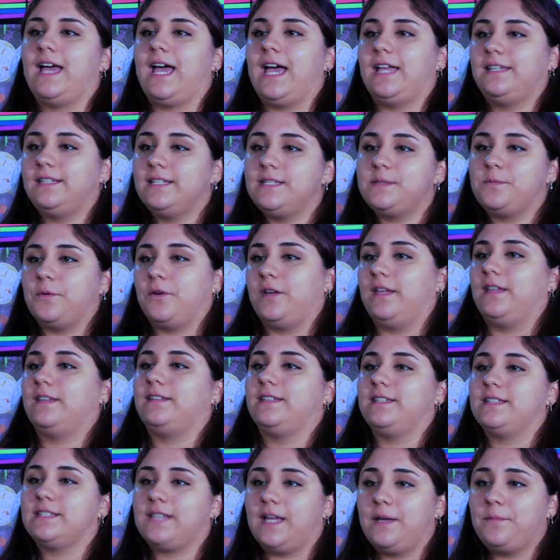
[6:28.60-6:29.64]
At this point,
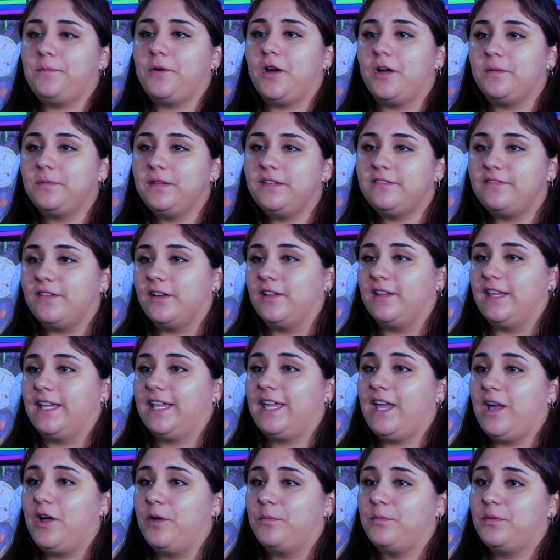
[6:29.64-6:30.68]
this guy probably felt
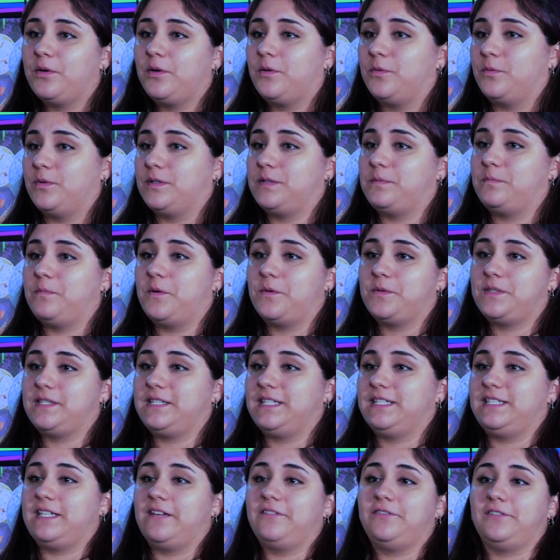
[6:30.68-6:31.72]
like help was
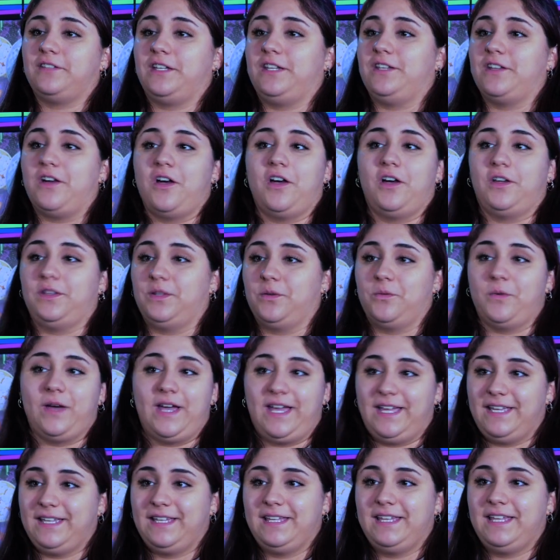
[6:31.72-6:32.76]
most definitely not on the
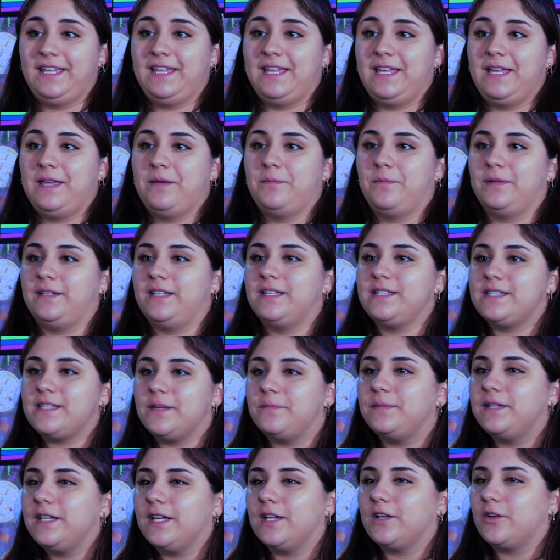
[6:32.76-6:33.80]
way. But then
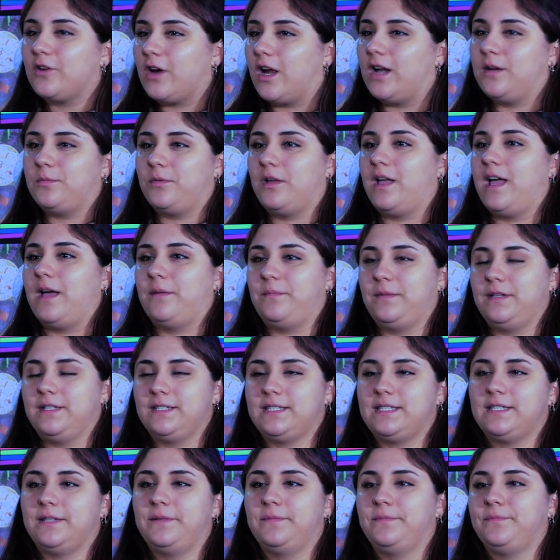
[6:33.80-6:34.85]
something incredible
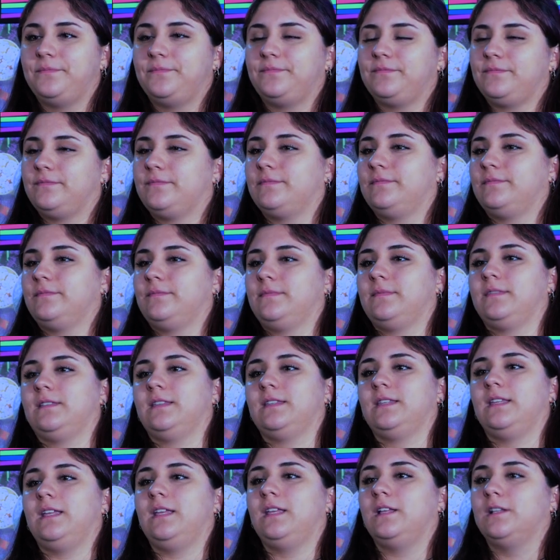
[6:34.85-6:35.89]
happens.
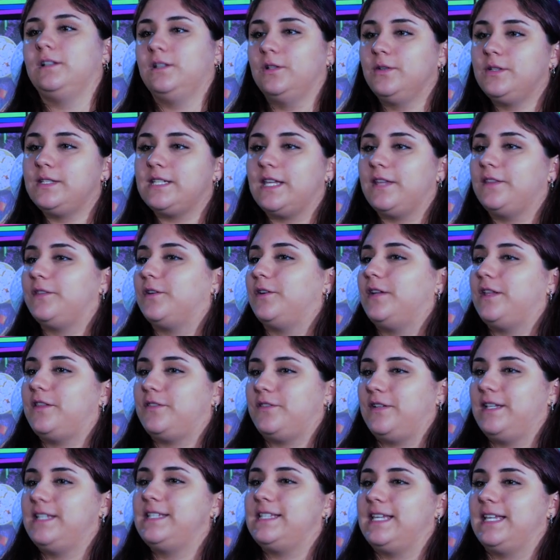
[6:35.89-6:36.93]
Luke
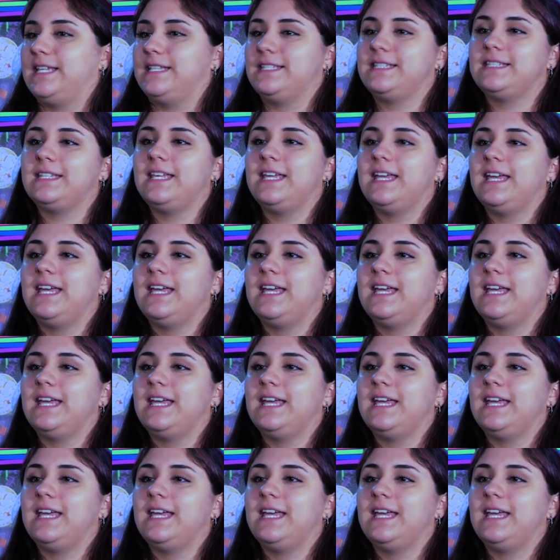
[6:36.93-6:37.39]
10:33 says,